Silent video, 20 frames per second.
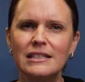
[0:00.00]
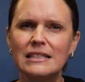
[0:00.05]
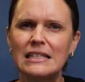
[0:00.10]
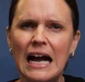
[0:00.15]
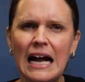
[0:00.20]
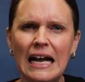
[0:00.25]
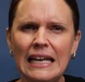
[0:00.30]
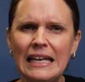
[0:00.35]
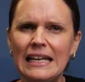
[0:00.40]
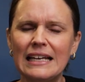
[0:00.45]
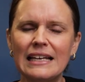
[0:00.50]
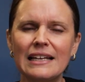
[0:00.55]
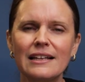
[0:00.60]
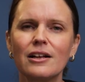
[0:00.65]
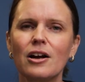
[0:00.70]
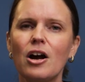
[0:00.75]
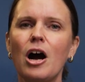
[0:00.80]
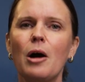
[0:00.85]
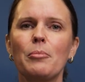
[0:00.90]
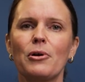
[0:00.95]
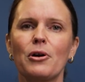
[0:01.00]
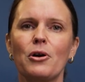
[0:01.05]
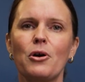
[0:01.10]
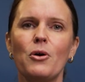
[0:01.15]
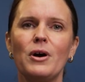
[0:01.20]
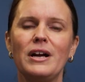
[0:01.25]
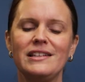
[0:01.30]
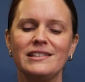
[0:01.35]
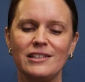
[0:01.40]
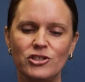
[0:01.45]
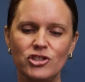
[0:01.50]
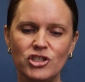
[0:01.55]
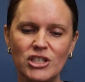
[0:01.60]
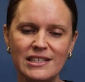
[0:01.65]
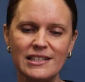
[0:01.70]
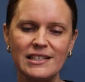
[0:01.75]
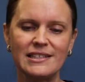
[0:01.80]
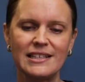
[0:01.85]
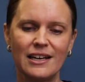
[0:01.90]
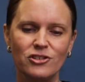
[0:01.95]
tiny little copper coins. And
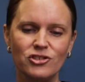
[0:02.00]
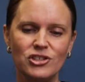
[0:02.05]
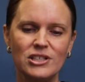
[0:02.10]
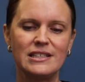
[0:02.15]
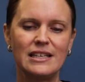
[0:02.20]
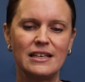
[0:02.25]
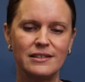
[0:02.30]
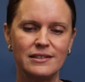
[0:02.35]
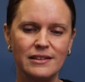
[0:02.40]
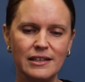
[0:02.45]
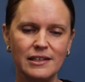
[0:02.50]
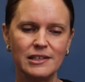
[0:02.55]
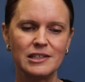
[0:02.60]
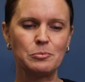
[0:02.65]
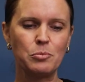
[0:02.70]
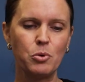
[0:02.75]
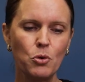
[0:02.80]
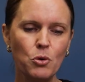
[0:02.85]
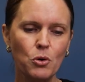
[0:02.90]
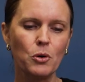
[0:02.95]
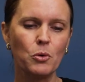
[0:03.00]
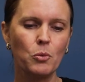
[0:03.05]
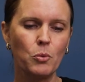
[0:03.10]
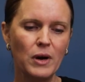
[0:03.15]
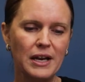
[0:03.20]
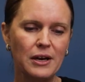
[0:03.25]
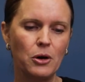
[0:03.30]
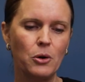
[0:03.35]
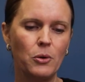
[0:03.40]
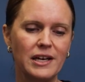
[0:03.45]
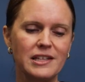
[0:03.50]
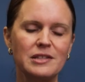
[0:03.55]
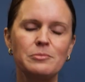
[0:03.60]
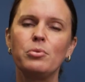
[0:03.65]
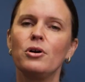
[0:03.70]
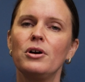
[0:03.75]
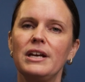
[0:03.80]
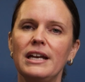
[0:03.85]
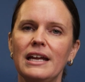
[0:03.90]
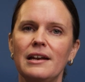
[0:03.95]
Jesus actually says, This poor widow has
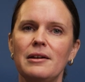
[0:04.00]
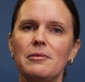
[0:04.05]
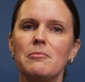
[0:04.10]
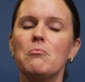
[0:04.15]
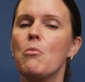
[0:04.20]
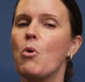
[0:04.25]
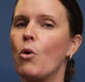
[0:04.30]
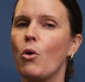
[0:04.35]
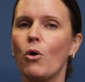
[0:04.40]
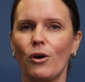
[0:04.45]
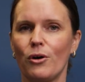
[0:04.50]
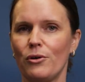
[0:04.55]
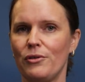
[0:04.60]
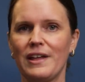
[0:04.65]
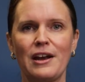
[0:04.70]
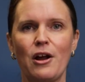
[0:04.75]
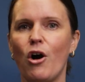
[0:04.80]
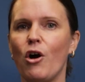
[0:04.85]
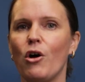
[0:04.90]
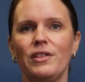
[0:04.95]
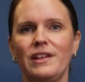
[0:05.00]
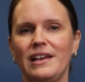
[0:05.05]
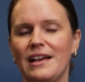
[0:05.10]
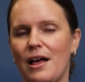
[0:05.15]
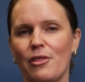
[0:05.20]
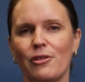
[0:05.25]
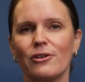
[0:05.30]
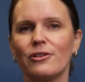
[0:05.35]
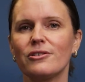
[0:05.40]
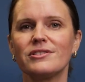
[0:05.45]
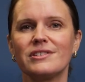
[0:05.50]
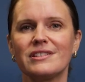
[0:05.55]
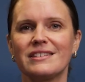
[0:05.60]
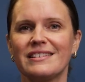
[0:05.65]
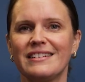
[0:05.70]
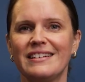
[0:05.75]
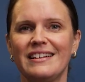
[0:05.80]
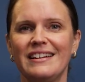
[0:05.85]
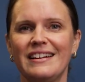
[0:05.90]
put in more than all the others.